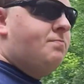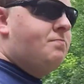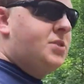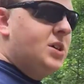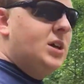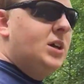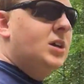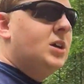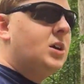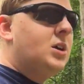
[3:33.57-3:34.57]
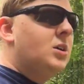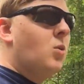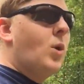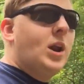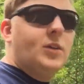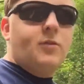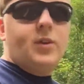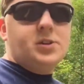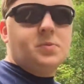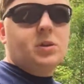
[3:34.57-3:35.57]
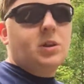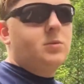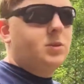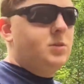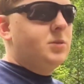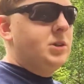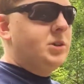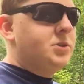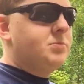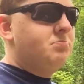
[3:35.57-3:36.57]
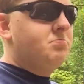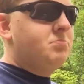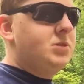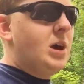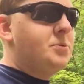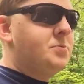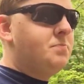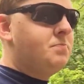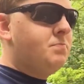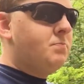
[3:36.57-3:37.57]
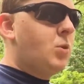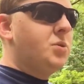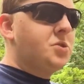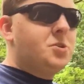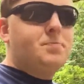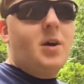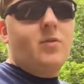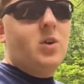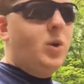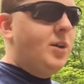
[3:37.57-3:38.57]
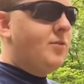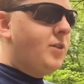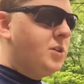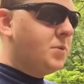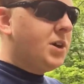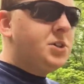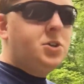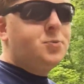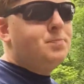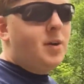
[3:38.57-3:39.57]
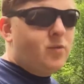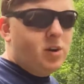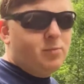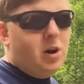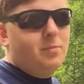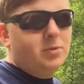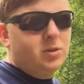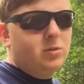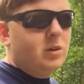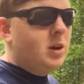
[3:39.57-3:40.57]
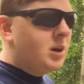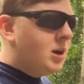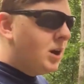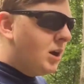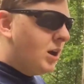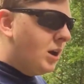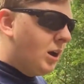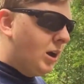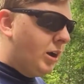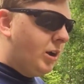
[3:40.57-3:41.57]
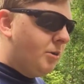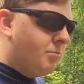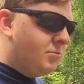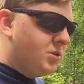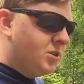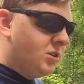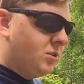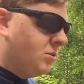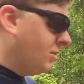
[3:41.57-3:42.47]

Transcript: see waiting for Facebook, you know, when it stops, when it starts buffering, waiting for Facebook, that's a huge buffering problem, too. Um, so